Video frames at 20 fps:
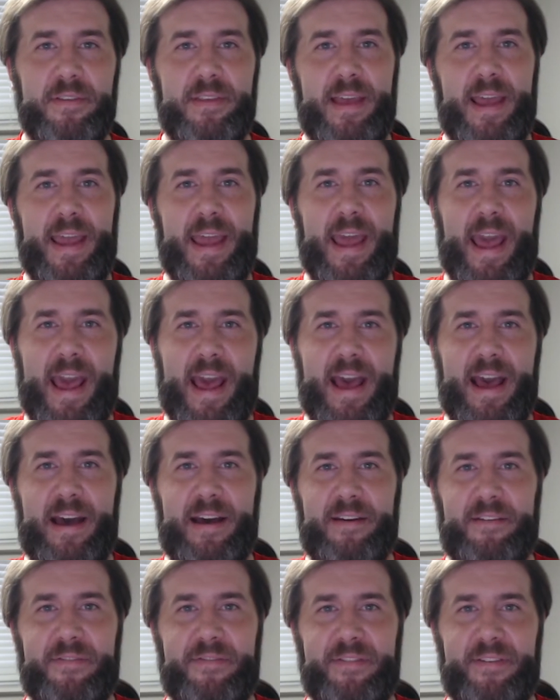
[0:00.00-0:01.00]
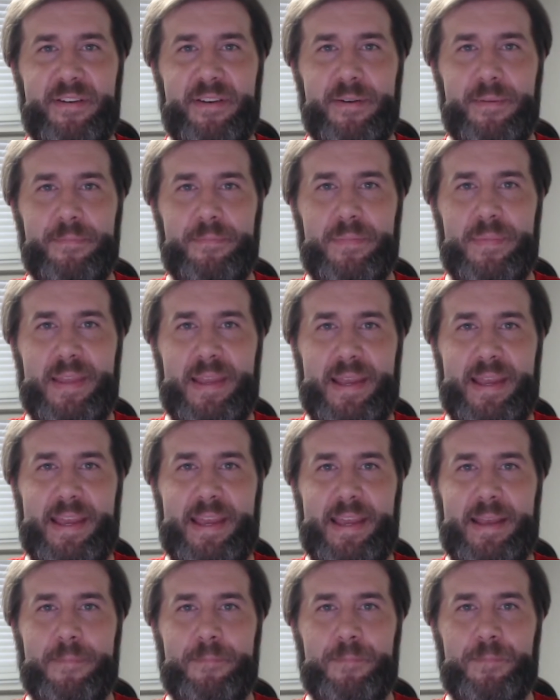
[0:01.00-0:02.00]
they have
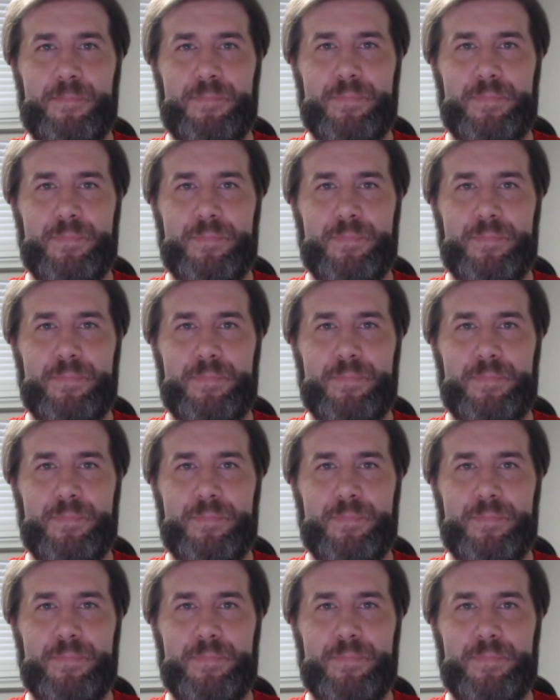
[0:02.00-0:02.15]
the